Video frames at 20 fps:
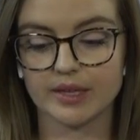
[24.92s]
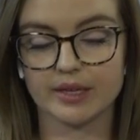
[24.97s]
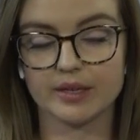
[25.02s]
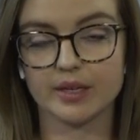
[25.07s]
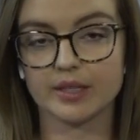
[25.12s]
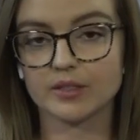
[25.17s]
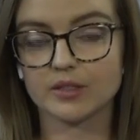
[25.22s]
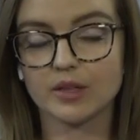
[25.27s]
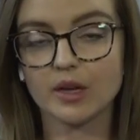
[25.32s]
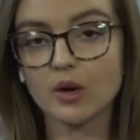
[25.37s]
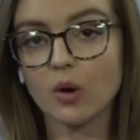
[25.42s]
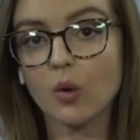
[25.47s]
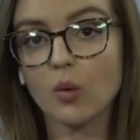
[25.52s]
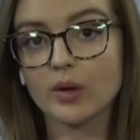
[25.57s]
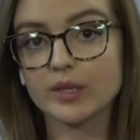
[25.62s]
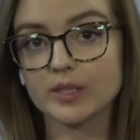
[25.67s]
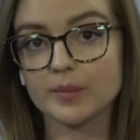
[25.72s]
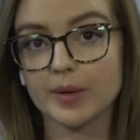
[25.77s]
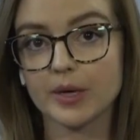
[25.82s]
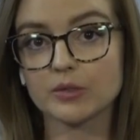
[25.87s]
and it's not
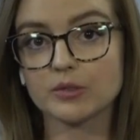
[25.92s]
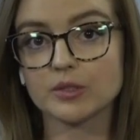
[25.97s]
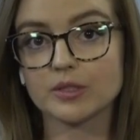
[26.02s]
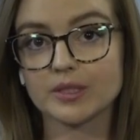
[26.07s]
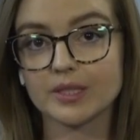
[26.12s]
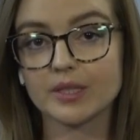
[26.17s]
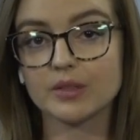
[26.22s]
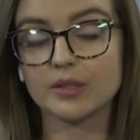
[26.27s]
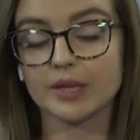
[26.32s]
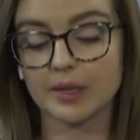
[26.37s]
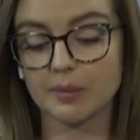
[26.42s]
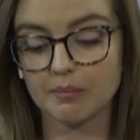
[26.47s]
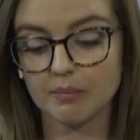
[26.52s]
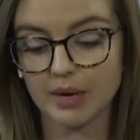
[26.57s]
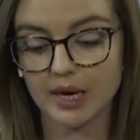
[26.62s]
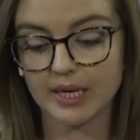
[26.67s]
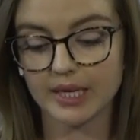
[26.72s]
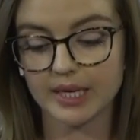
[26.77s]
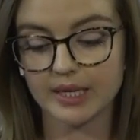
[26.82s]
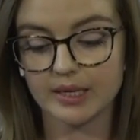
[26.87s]
always about stealing
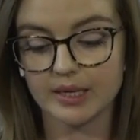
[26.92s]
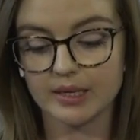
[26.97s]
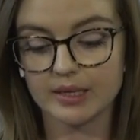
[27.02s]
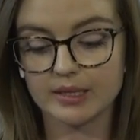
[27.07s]
money.